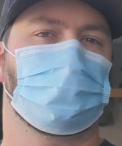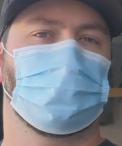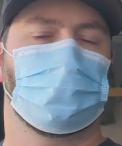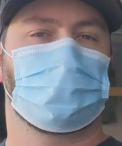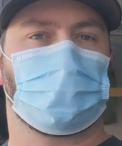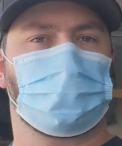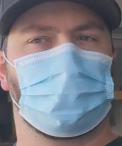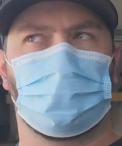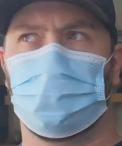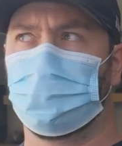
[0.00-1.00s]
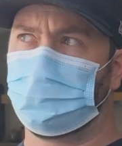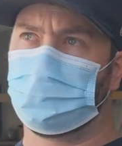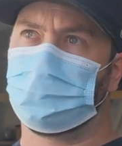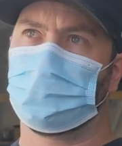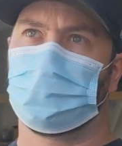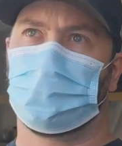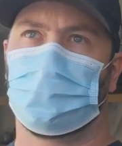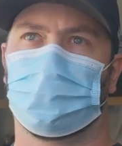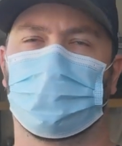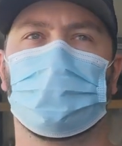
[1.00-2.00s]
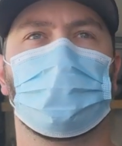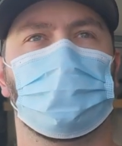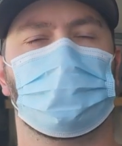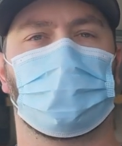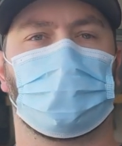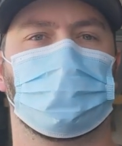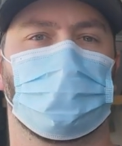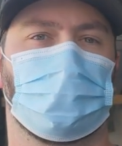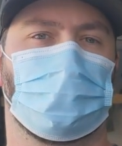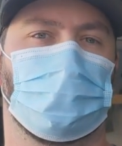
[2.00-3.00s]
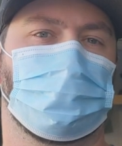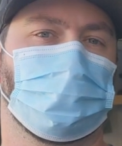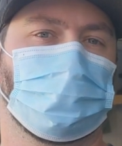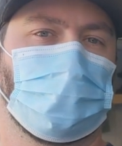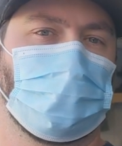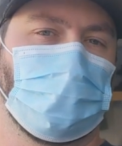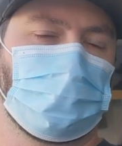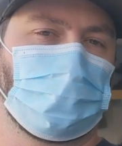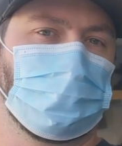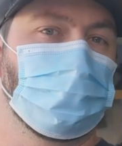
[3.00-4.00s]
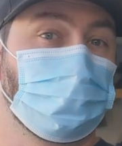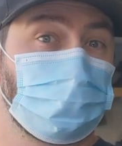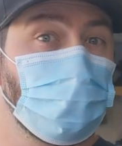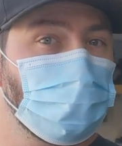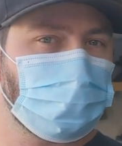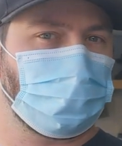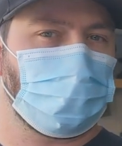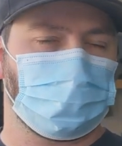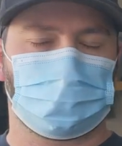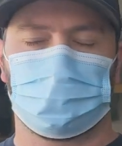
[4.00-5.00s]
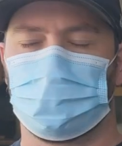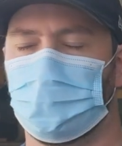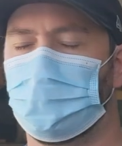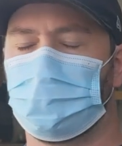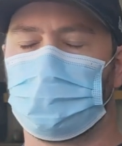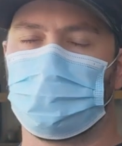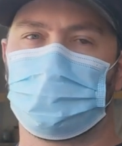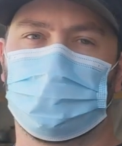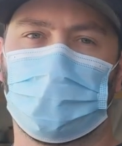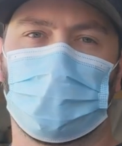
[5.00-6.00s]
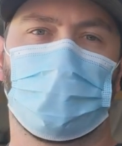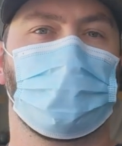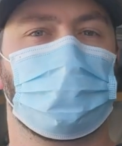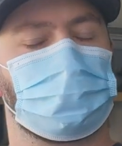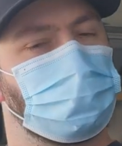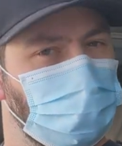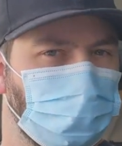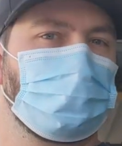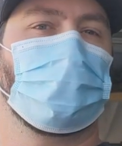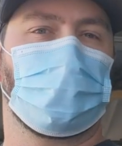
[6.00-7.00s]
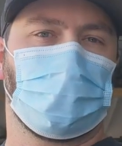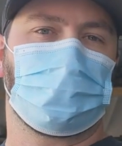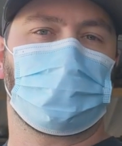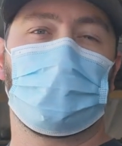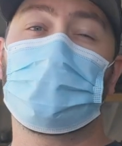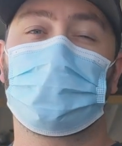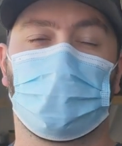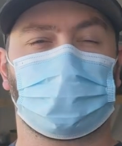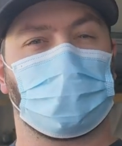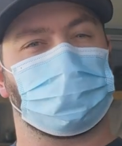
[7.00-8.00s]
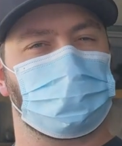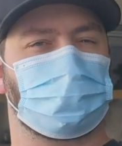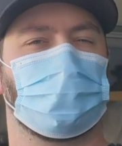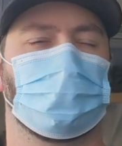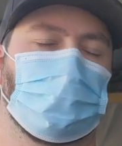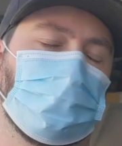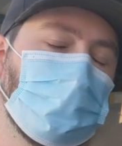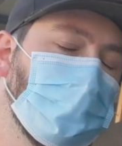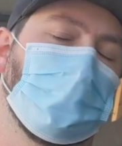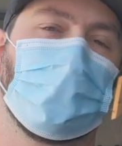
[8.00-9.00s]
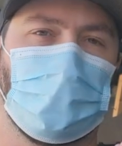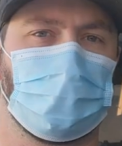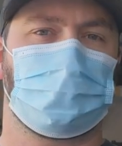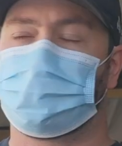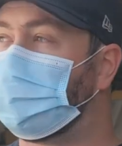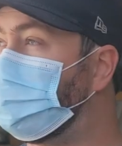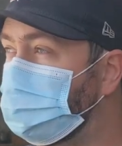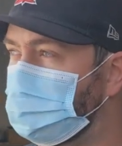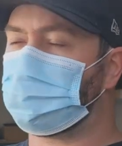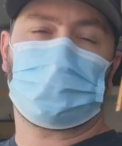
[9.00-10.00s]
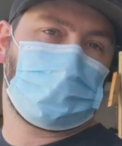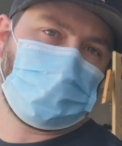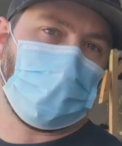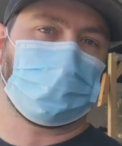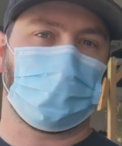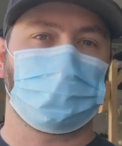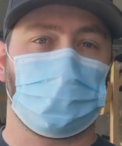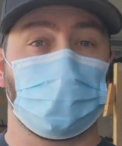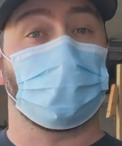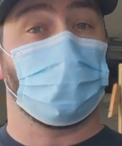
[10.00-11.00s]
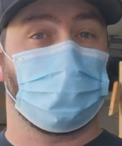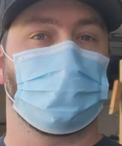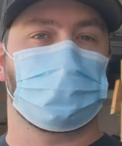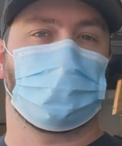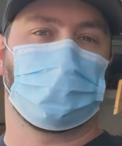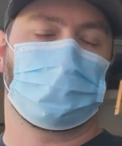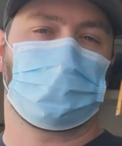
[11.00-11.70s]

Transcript: So it's actually a really good setup, built by a gentleman who's super smart about them. His name's Blair. He helped me organize it. He's got that for sale, and yeah, that was the swap that was going to go into the Stellar.